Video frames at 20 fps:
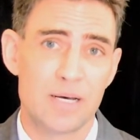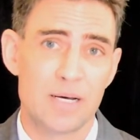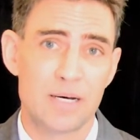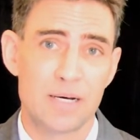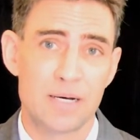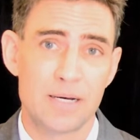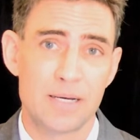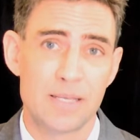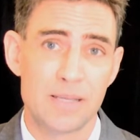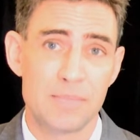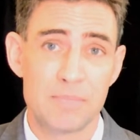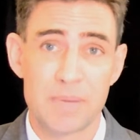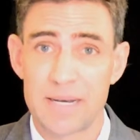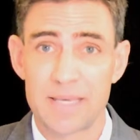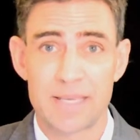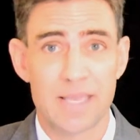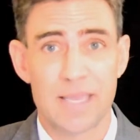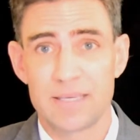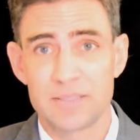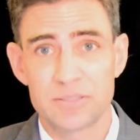In
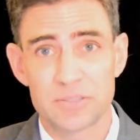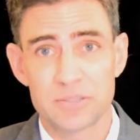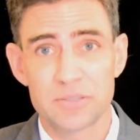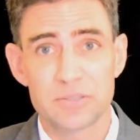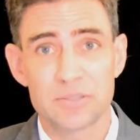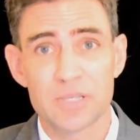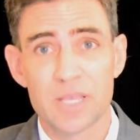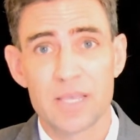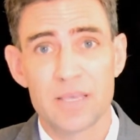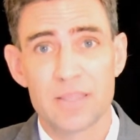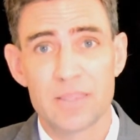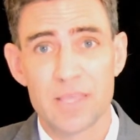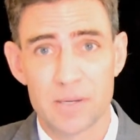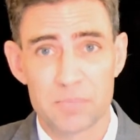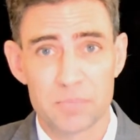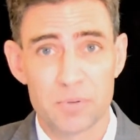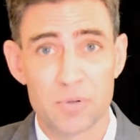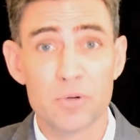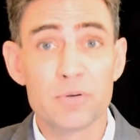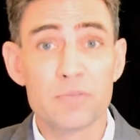many cases, they
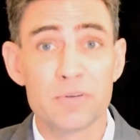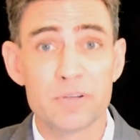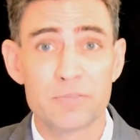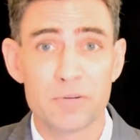approve